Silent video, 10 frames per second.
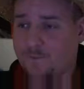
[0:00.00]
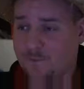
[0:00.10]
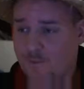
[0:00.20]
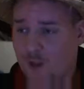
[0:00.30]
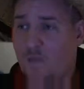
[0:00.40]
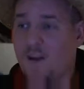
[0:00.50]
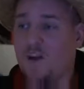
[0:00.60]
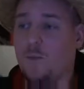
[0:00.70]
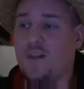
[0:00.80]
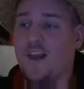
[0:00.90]
how many
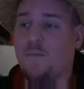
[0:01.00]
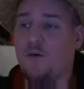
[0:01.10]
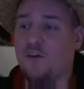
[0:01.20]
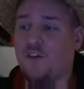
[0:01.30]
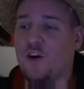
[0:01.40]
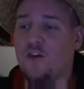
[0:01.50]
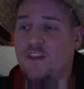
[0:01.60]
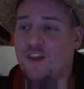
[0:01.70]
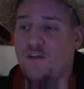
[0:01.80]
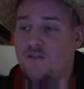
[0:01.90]
complaint posts there are,
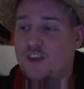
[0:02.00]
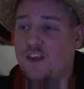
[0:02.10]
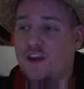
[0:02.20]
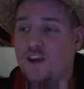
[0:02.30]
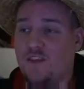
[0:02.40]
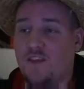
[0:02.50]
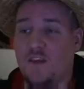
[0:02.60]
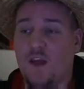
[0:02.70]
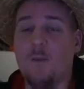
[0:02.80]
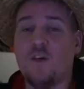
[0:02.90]
if the
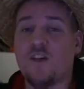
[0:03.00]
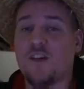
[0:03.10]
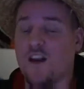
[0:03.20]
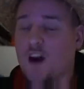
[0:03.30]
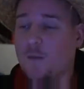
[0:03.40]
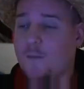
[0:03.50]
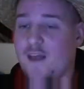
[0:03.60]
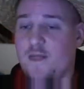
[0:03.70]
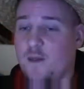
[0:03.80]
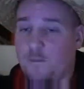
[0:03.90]
numbers line up
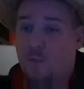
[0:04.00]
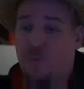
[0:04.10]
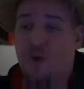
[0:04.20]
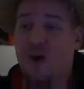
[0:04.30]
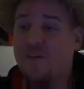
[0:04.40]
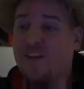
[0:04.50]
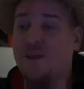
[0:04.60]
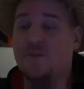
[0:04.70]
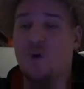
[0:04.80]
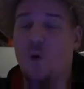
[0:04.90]
and the profit
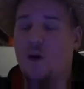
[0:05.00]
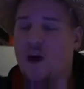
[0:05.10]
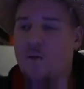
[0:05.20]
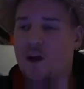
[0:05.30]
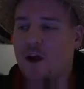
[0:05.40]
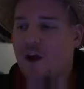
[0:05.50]
keeps going up